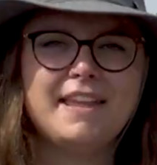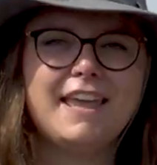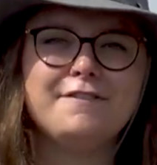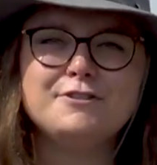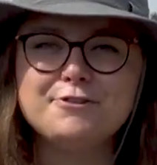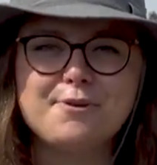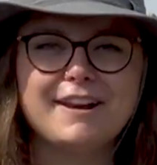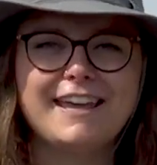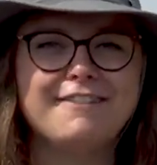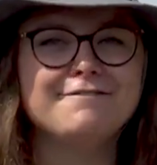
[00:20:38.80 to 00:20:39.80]
If you do
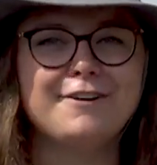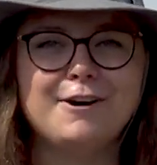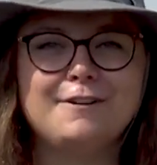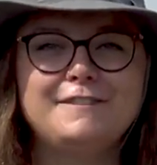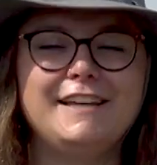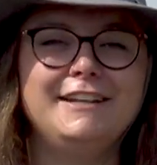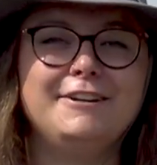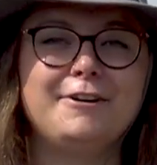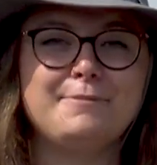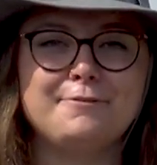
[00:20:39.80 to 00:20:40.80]
want to get involved
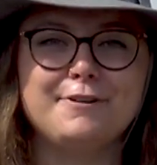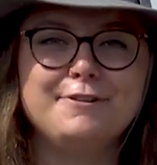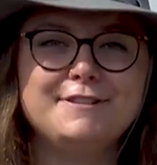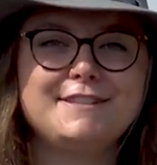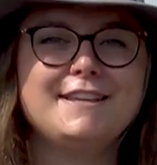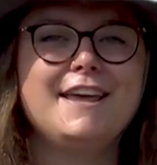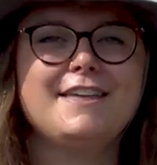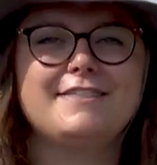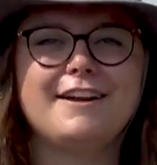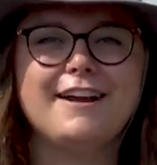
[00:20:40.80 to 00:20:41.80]
in Urban Roots,
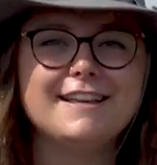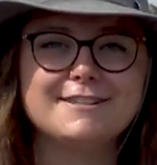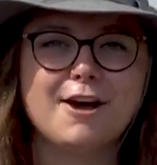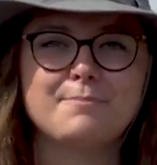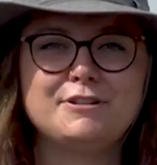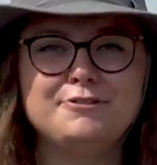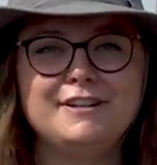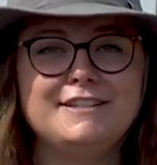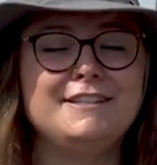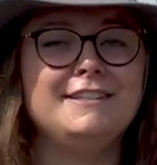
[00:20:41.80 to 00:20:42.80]
there is an
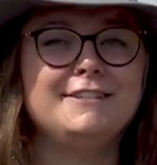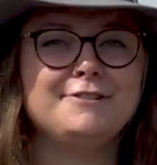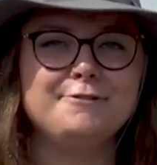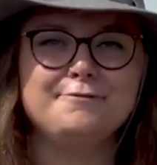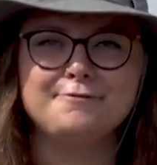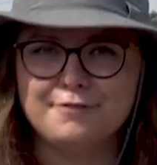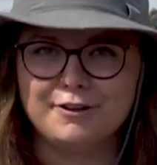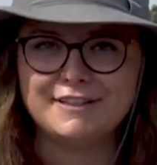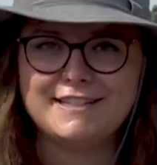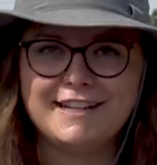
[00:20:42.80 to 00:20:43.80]
opportunity to
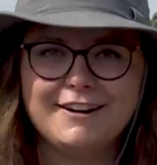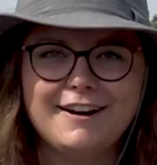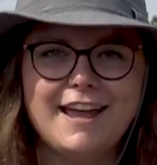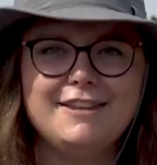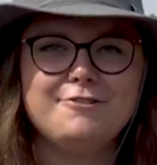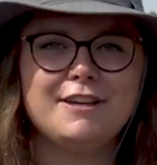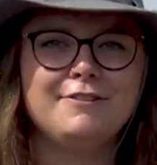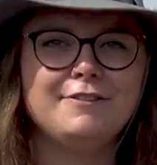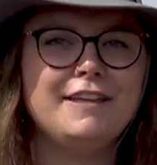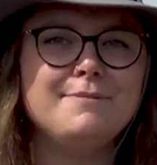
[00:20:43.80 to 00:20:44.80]
volunteer, and you
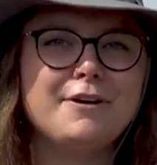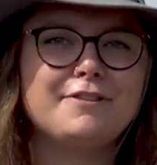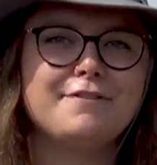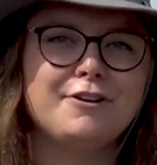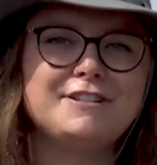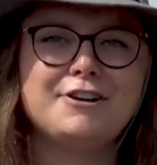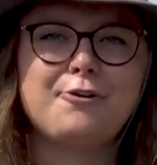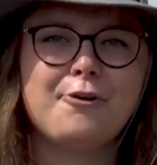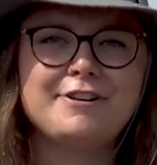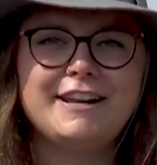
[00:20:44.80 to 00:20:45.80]
can email the volunteer
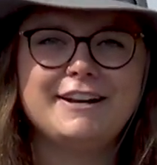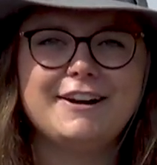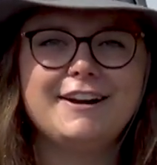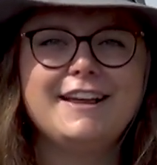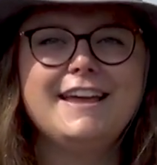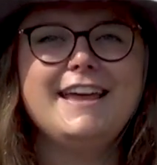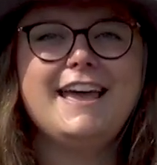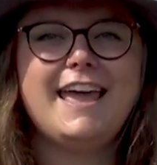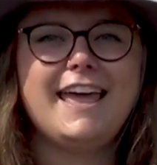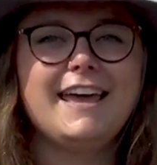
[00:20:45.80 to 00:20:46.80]
coordinator.
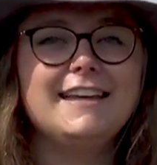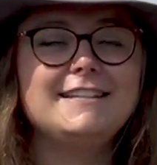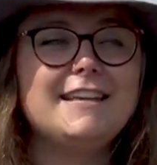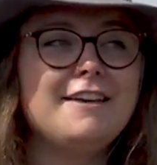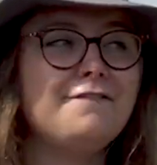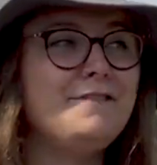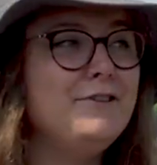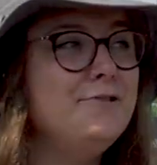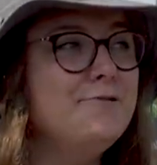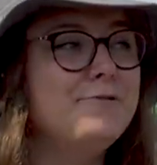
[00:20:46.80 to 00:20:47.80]
And if
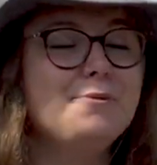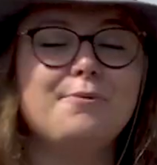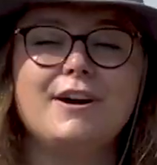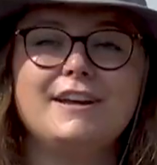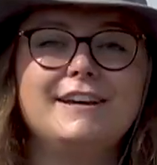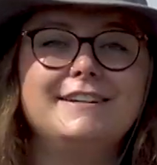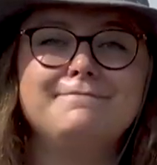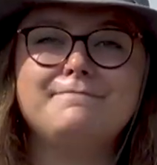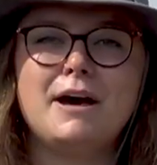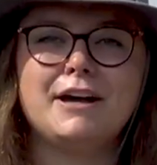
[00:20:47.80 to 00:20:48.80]
you want to
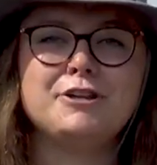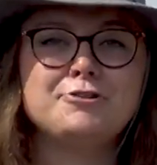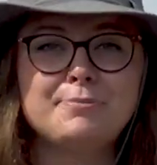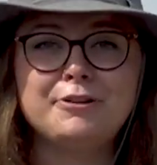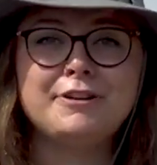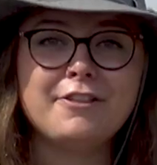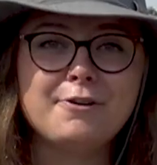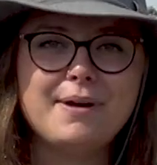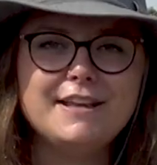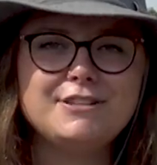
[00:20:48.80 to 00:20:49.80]
contribute in
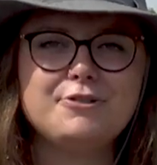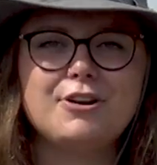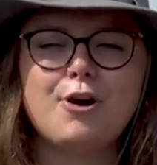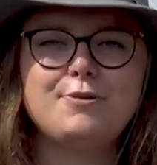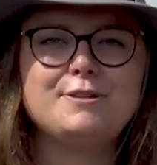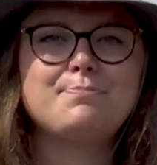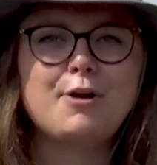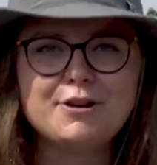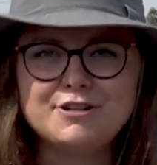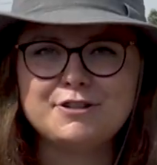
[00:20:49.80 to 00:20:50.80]
other ways, you can always
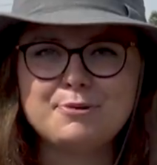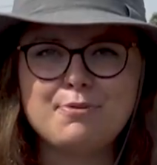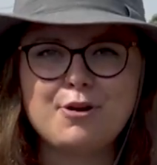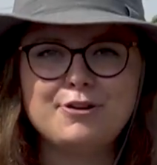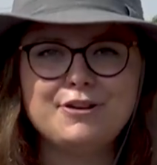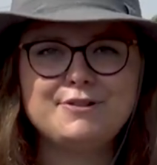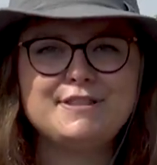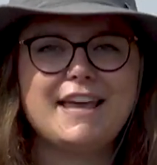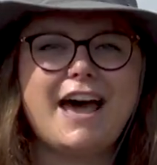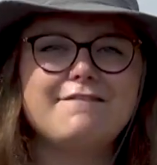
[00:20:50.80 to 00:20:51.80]
purchase their produce.
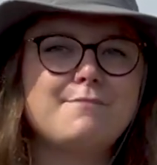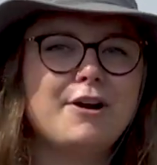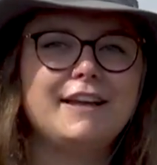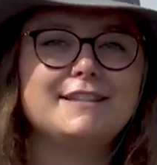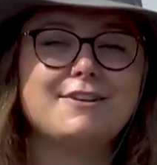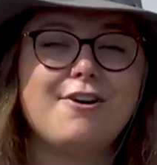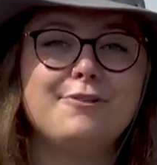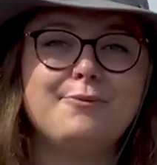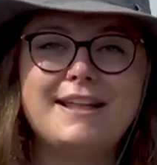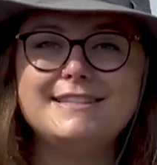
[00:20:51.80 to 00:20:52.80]
They have markets
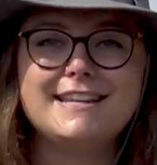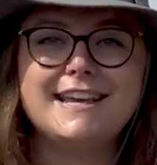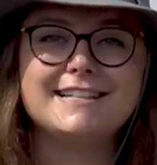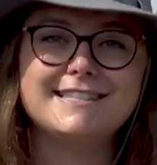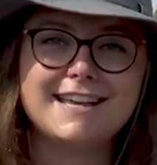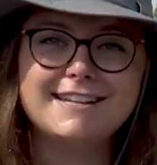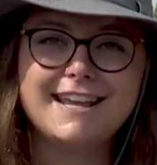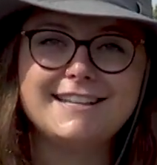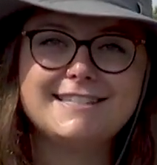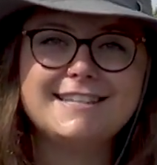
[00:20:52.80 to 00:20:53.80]
on Wednesday and
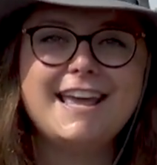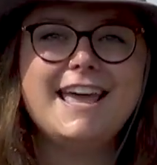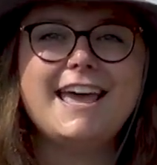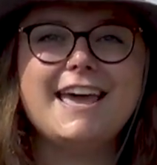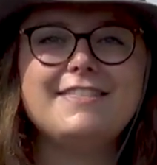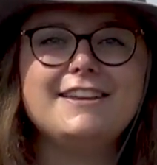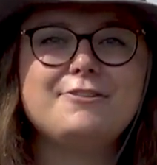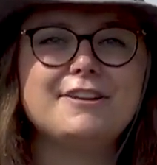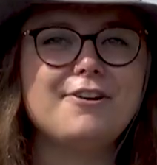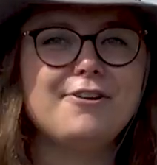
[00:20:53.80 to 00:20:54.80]
Sundays. And then
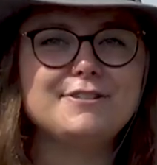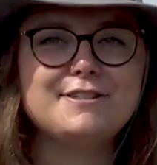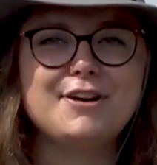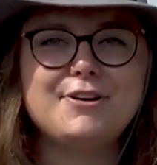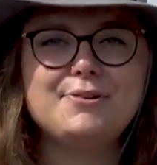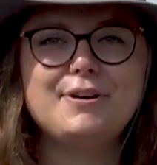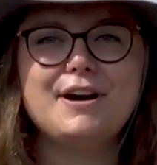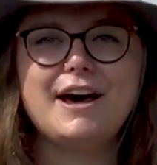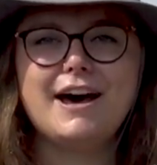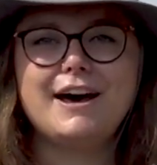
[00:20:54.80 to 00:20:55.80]
you can also
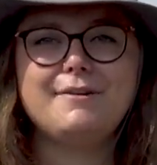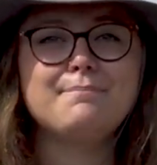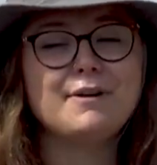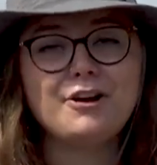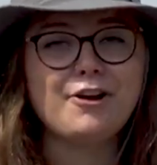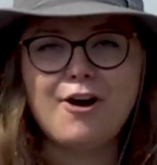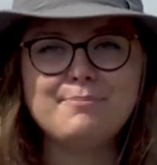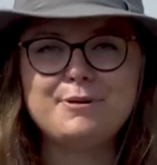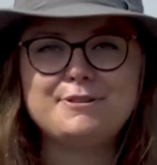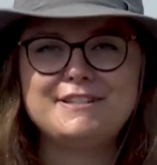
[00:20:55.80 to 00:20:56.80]
bring your
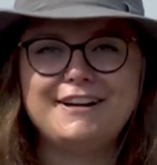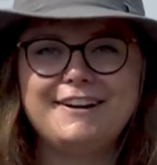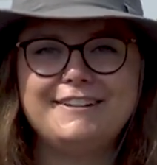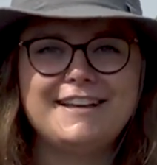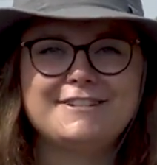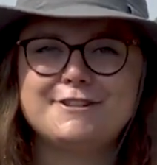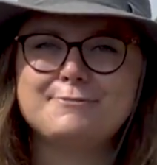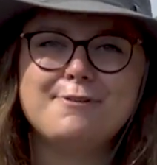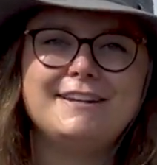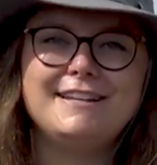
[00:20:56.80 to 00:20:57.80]
compost here. And that's
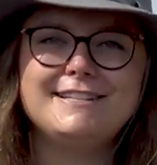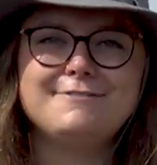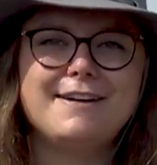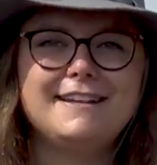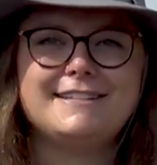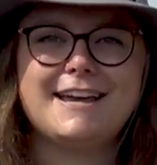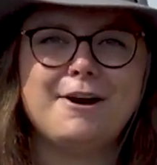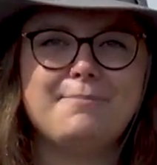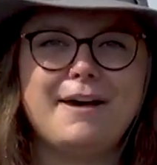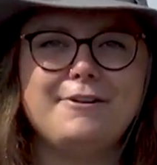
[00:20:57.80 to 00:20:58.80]
just one easy way to
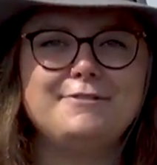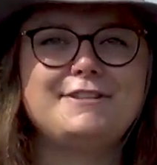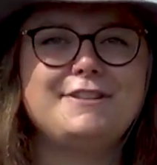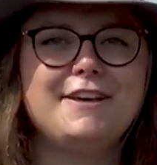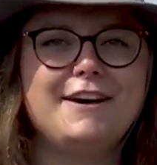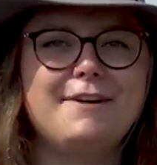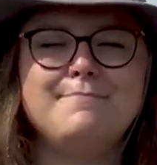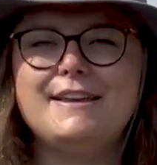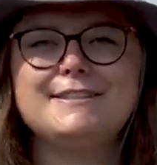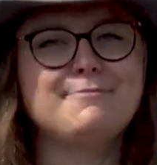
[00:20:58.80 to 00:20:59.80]
help out the
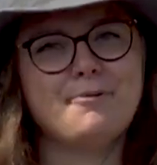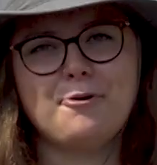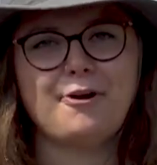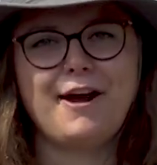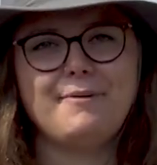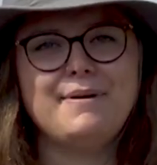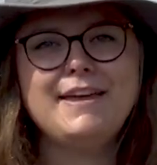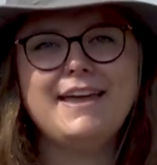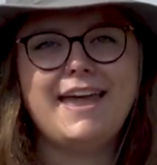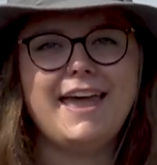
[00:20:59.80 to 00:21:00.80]
amazing program
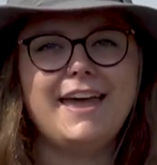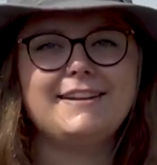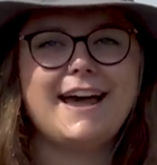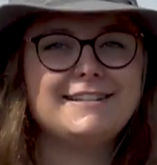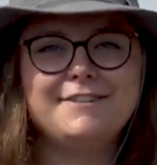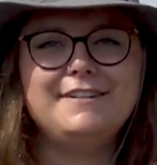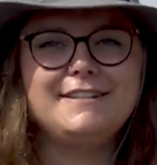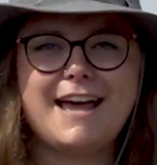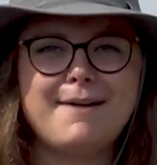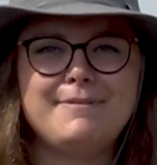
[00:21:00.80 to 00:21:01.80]
and
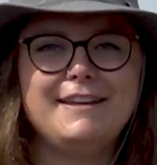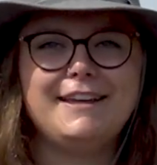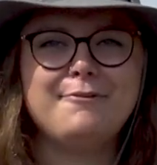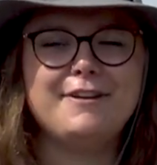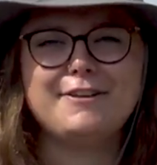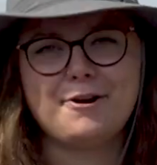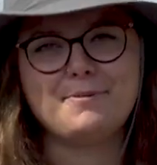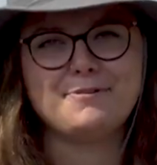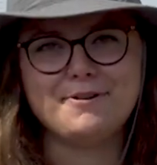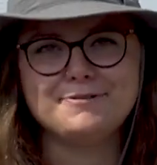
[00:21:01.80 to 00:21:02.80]
activities happening with
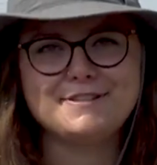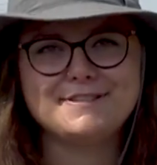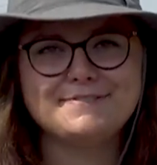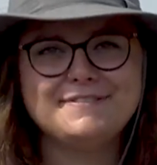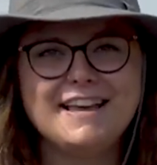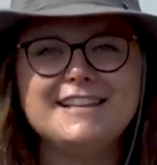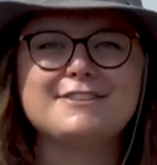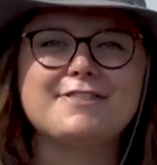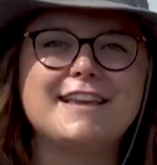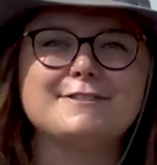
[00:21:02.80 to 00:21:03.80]
Urban Roots.
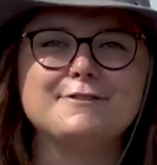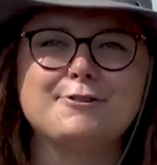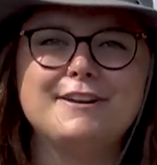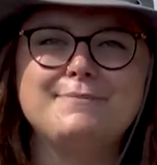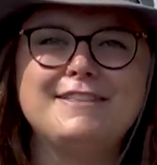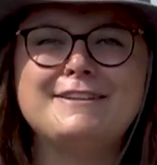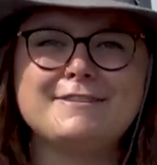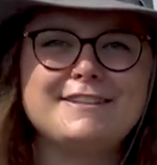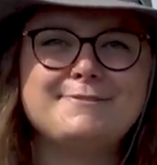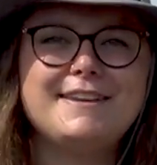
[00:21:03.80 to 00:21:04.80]
So thanks for joining me
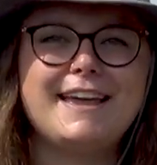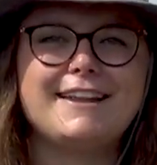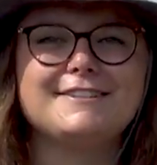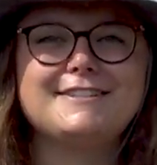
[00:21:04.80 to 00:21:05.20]
this week, and I'll